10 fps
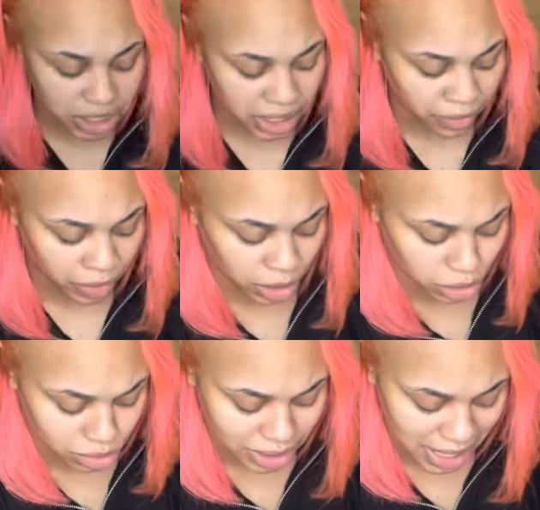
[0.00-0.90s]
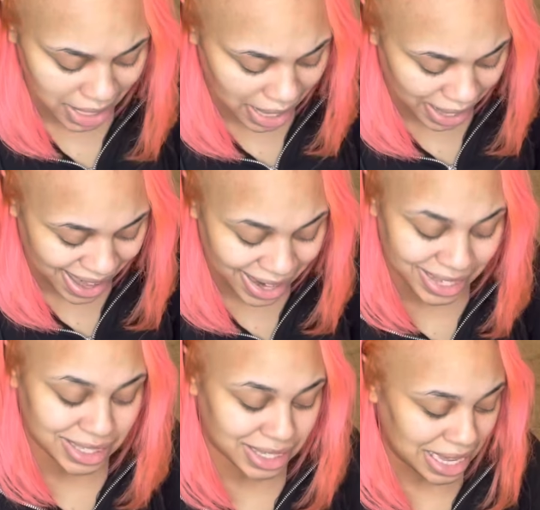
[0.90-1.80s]
stuff, the girls were saying, like, how they
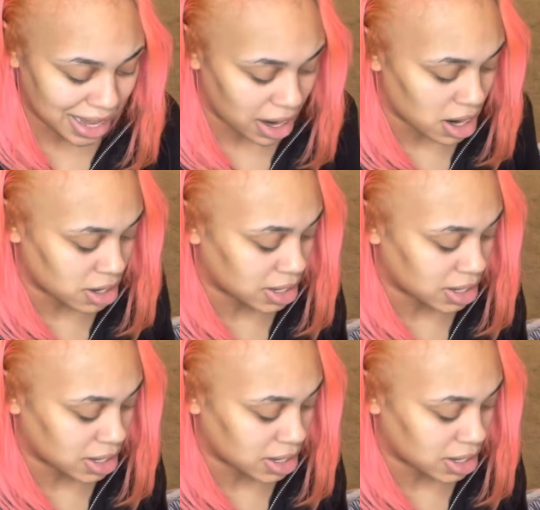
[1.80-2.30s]
skin hurt.